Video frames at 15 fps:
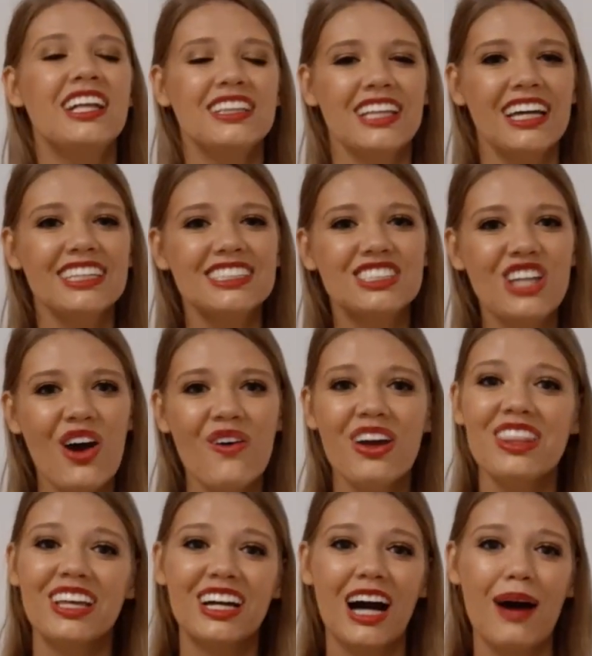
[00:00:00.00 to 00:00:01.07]
Let us know in
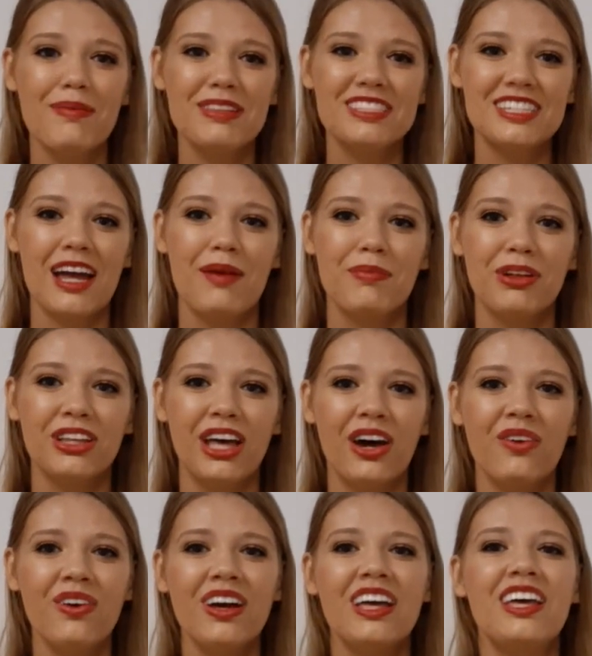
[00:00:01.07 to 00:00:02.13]
the comments down
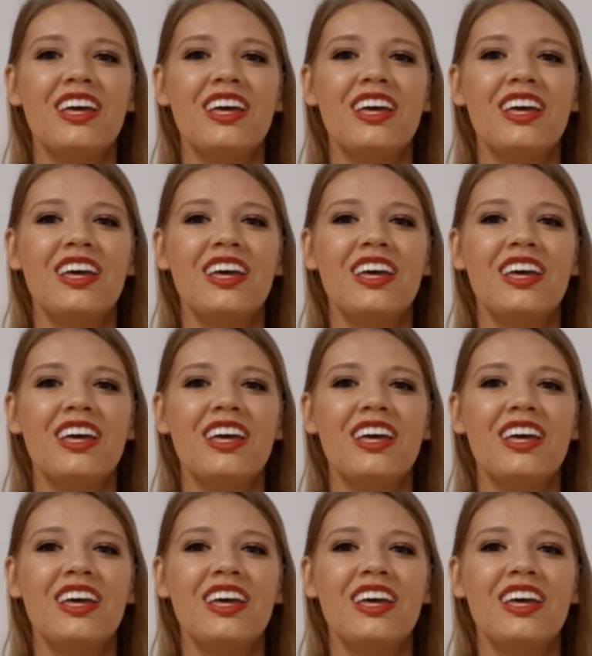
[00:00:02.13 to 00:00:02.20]
below